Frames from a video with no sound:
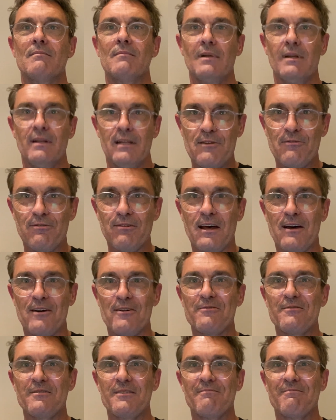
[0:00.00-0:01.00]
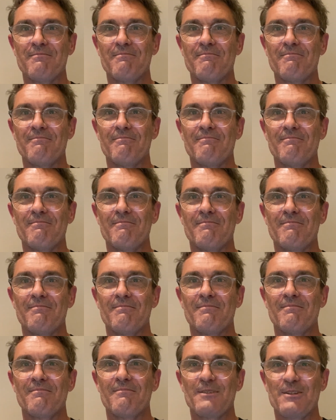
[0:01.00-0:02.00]
Live loved.
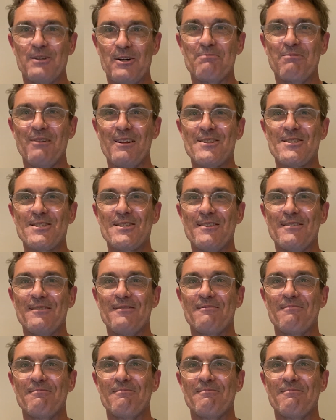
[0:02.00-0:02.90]
God bless you.